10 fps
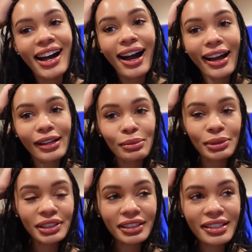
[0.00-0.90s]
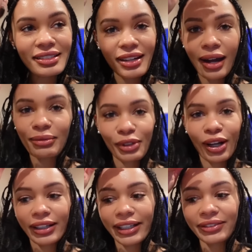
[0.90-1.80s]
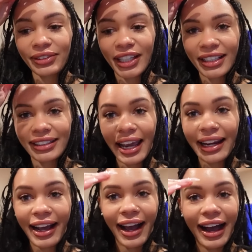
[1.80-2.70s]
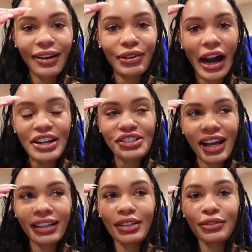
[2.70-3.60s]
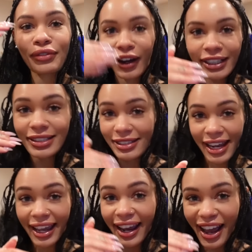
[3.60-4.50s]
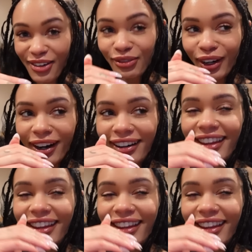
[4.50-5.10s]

I completely stopped vlogging for like a day and a half and I just had the funnest day ever.